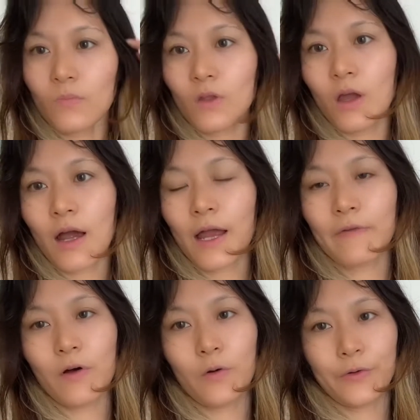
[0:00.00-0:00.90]
I have
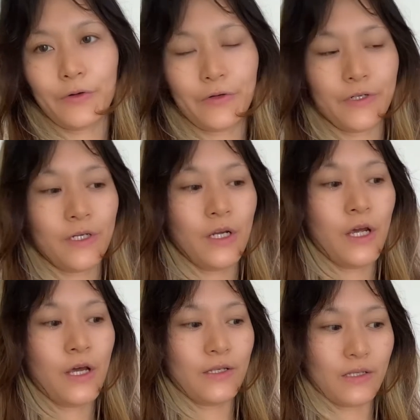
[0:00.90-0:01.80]
ordered
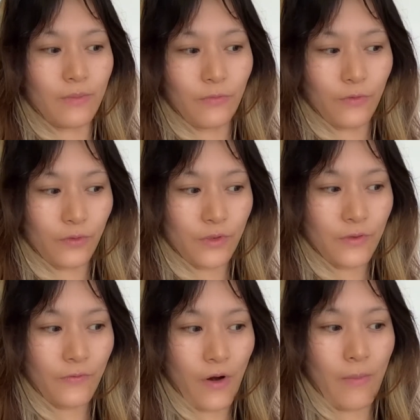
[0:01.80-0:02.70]
some food
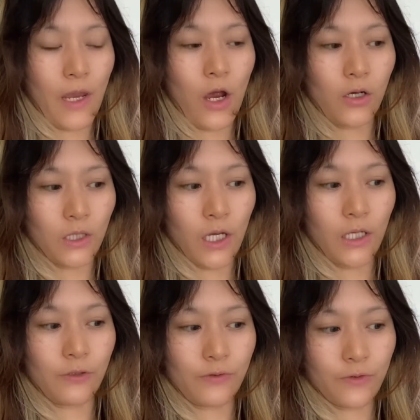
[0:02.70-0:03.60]
from an online
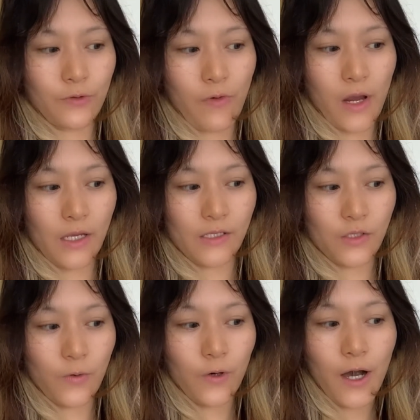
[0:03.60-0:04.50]
grocery
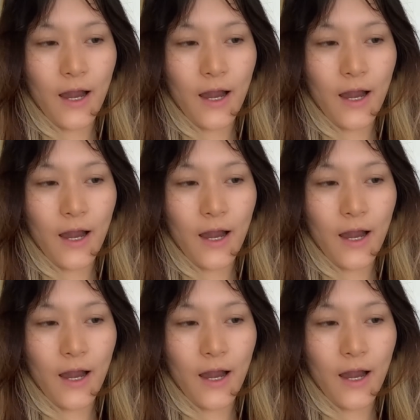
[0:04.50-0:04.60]
store.